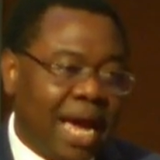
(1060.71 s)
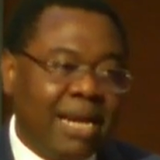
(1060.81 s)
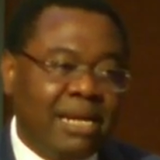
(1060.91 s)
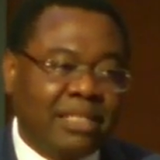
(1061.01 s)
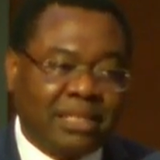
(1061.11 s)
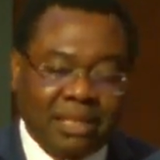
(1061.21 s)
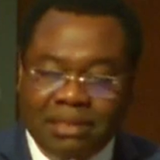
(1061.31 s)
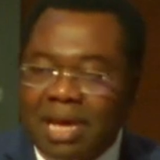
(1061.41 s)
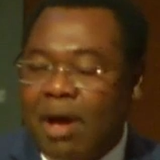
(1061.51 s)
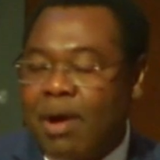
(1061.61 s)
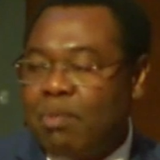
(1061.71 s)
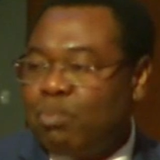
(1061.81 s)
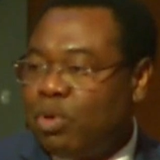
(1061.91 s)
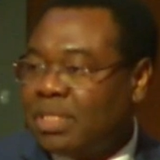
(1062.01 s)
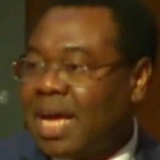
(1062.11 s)
and extend our
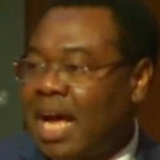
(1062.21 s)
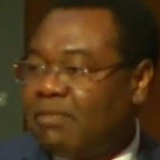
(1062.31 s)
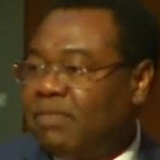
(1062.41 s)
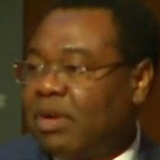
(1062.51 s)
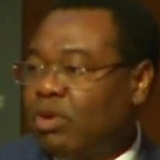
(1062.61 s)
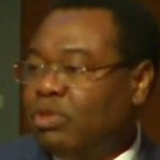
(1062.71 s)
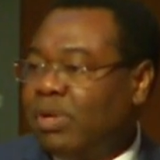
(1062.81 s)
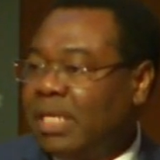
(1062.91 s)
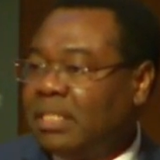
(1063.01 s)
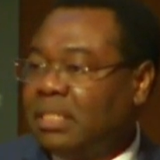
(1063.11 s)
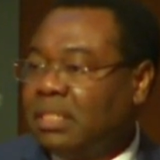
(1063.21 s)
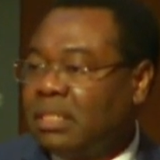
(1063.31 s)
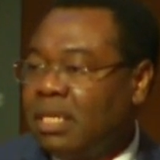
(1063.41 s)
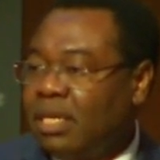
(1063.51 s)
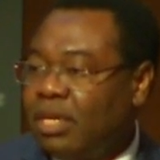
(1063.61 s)
most heartfelt condolences
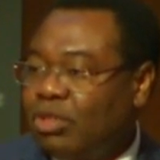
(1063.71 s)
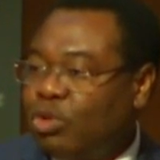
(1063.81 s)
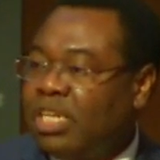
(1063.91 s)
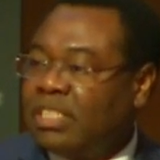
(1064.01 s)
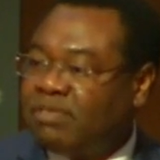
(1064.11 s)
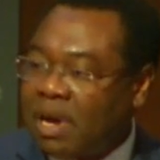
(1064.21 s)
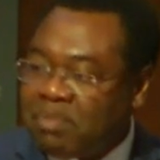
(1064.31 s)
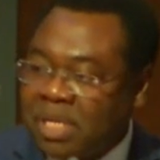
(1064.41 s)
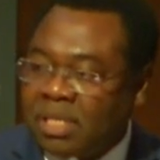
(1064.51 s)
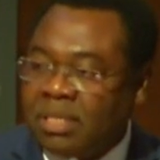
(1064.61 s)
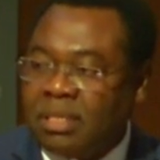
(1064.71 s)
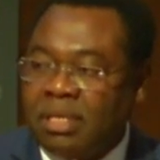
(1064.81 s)
to his family